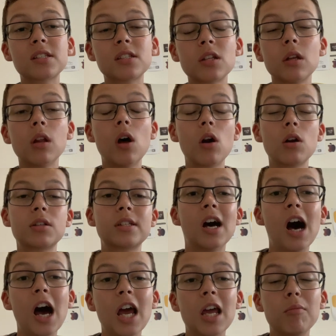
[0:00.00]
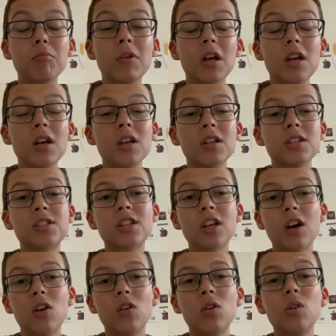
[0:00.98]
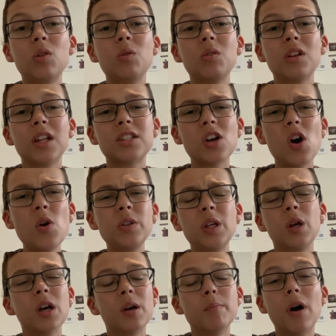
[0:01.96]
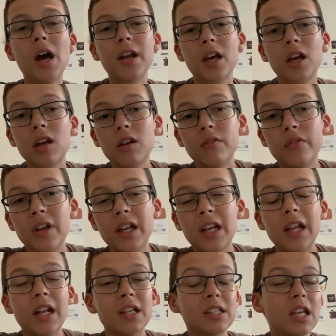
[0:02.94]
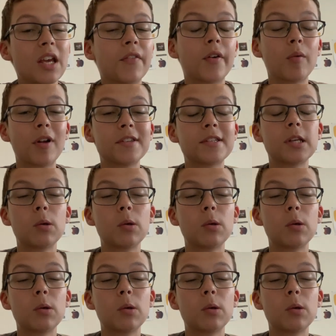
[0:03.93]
a long time, so it's only a minor inconvenience every once in a